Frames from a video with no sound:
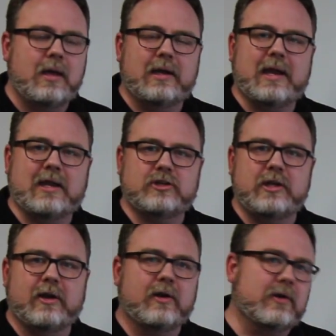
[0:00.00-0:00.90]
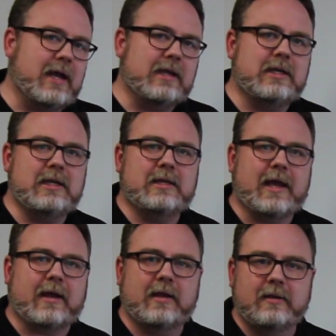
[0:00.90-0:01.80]
an engineer or an IT
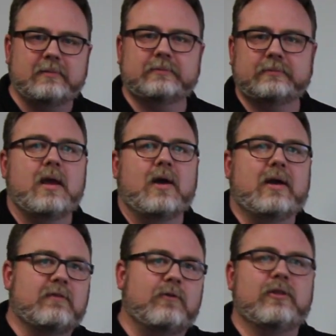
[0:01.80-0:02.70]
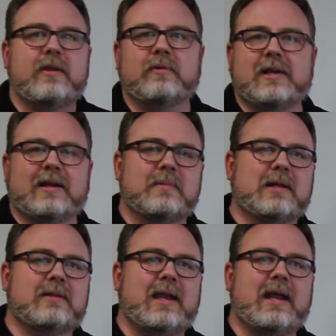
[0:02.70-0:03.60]
tech. All right, the fourth thing we're talking
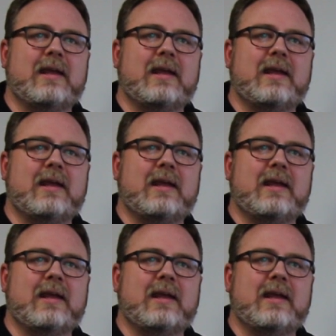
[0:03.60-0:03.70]
about today